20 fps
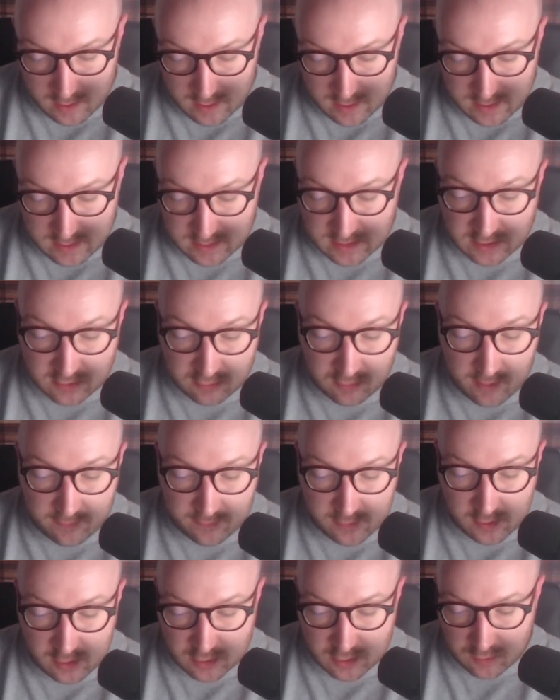he takes
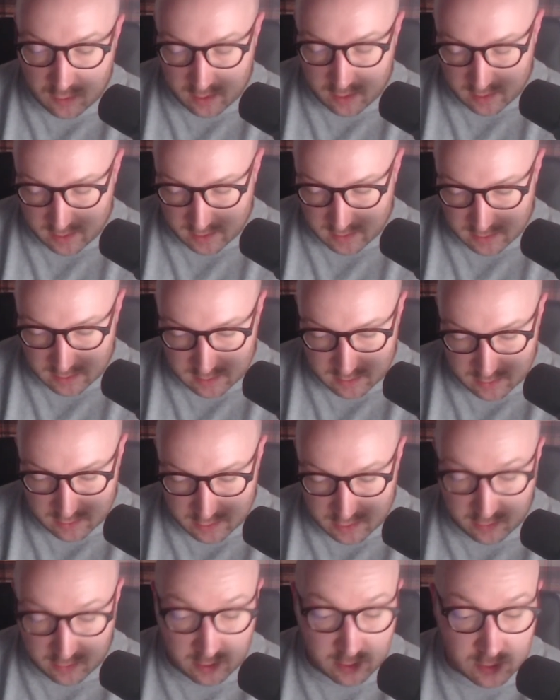refuge one night,
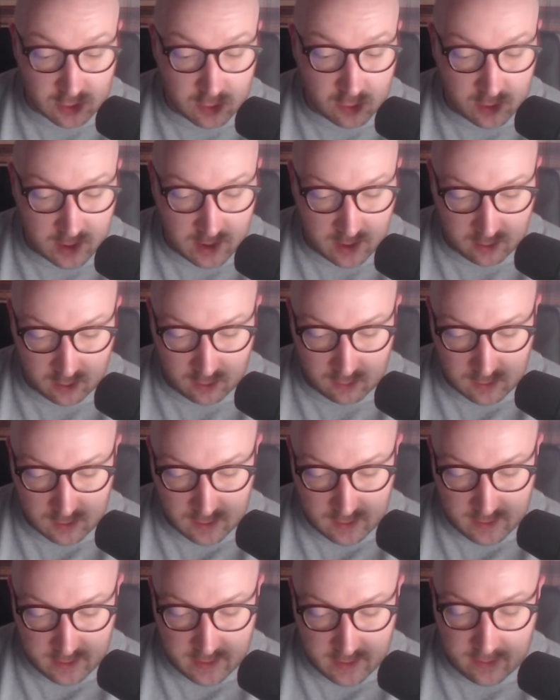during a tornado,
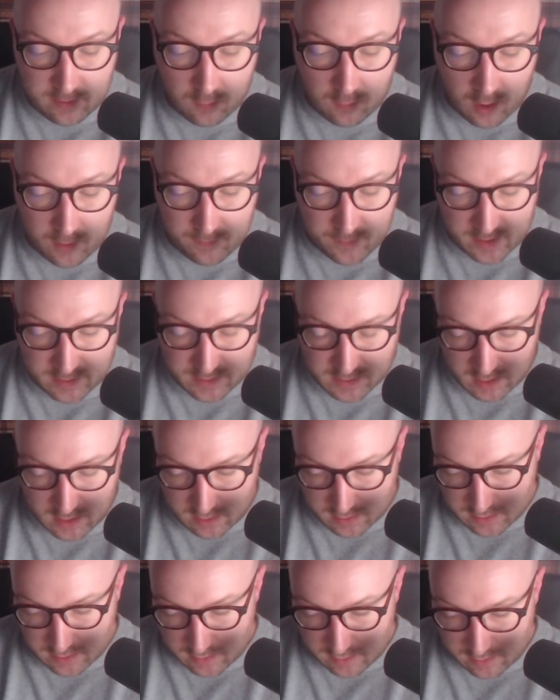in the white man's hut.